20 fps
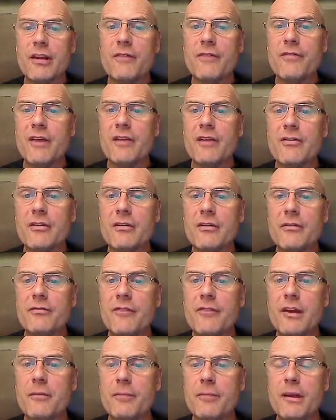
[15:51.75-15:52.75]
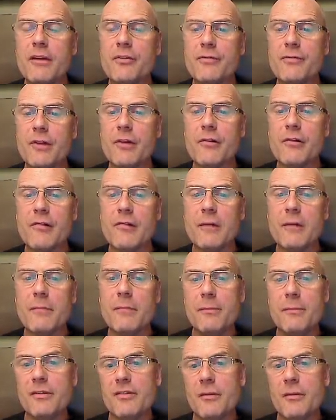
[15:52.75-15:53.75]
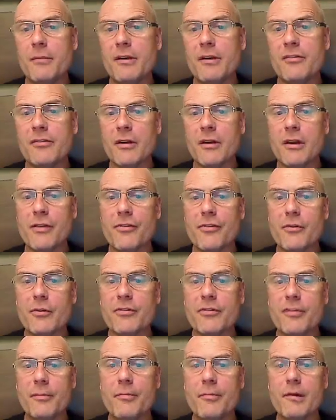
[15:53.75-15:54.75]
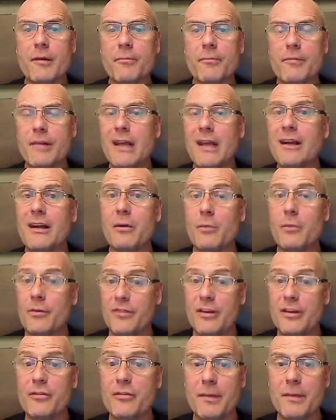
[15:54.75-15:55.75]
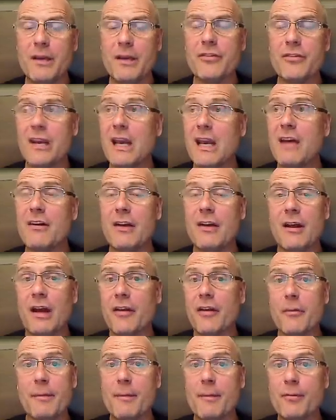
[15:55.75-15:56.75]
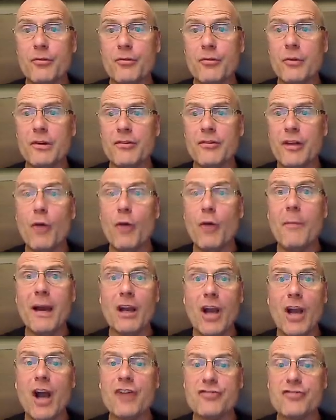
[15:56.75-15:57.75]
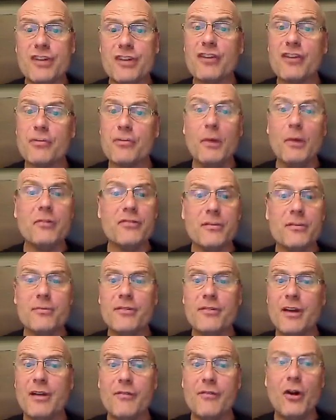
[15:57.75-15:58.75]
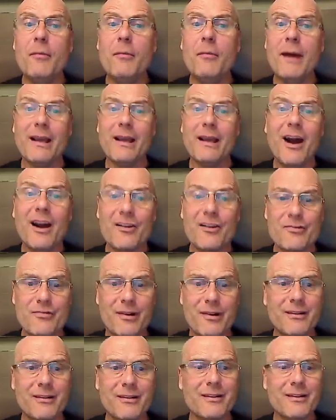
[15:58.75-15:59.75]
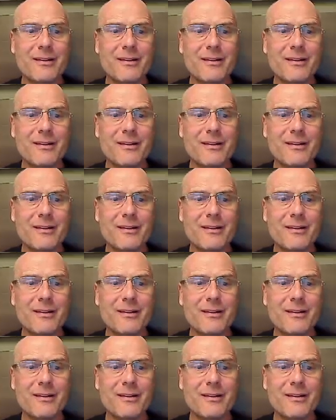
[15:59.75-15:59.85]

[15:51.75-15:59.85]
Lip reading: if there's a fake penis floating around, maybe somebody stuck it through a zipper and it pretended it was his penis, and other people saw it and said, oh my gosh, he exposed himself. Oh my gosh, right?